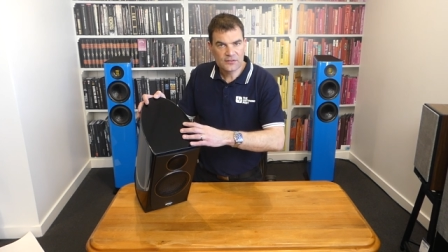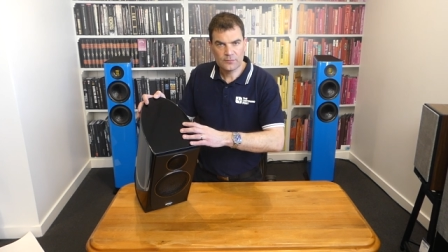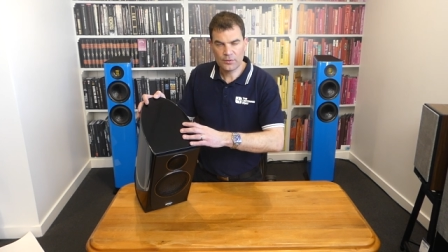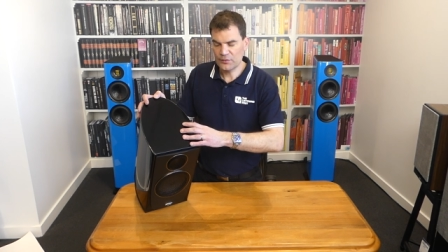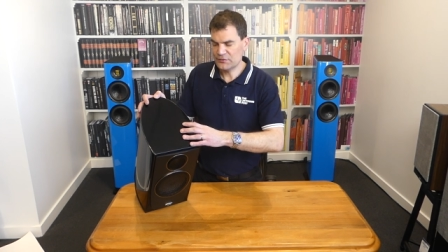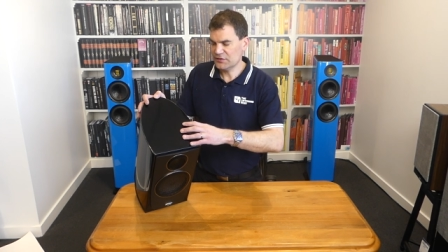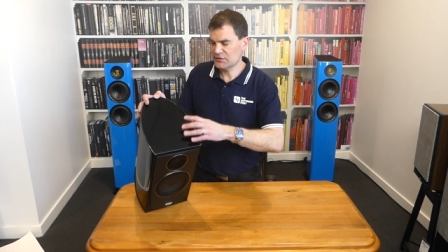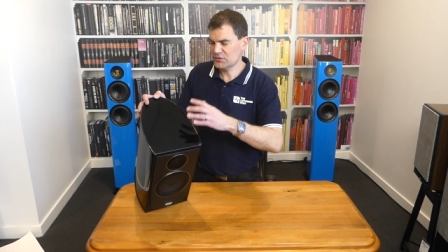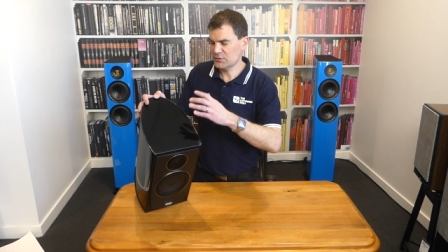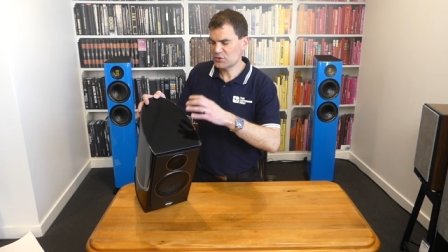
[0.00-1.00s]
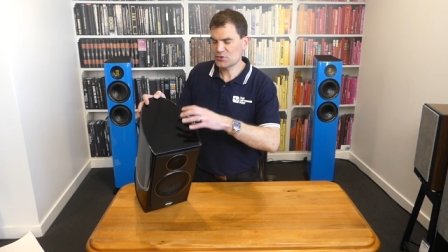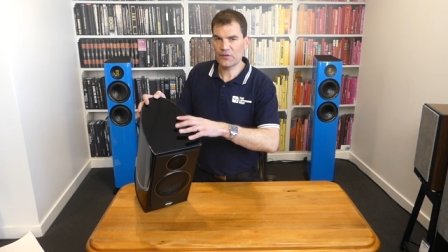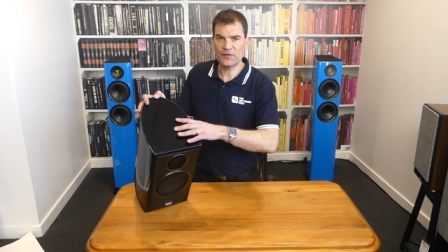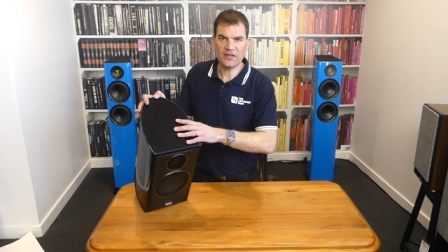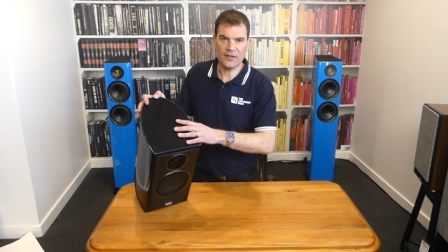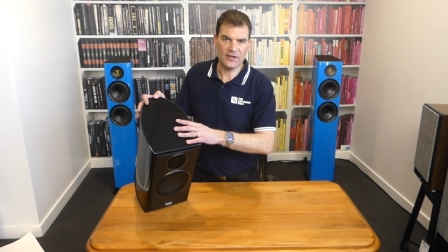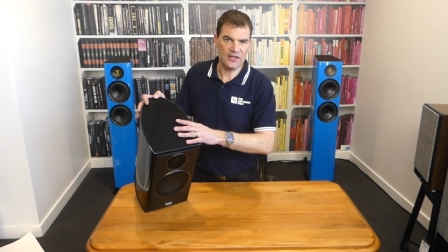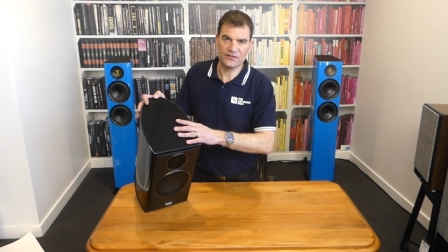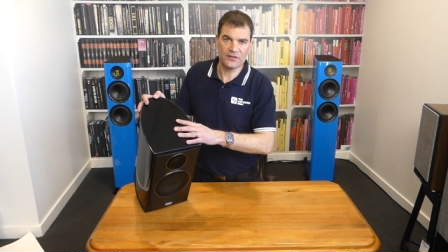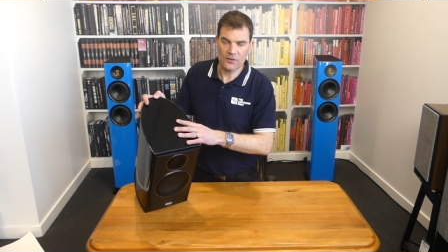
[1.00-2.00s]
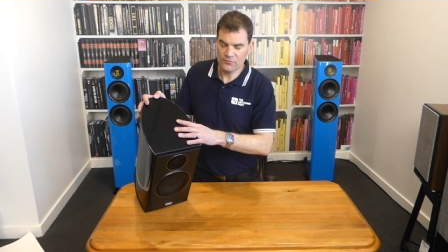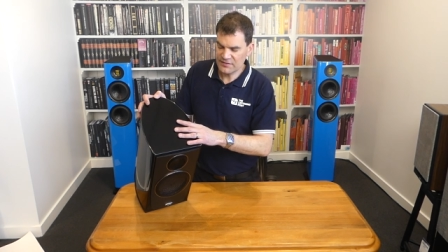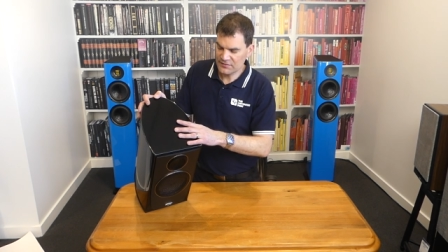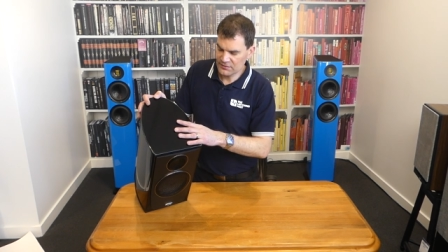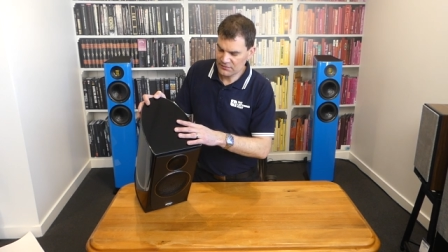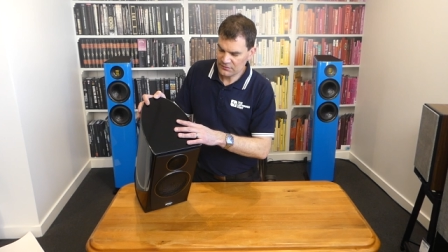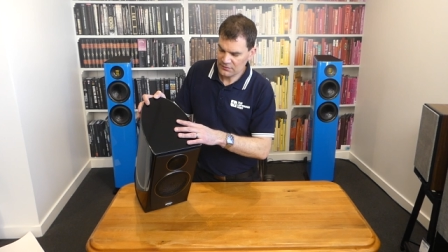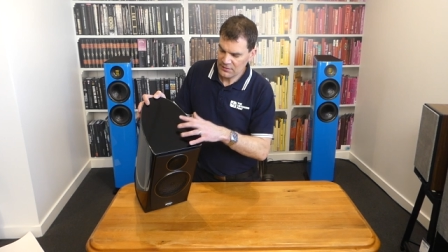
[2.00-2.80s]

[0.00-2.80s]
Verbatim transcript: process to ensure that the cabinet has zero resonance.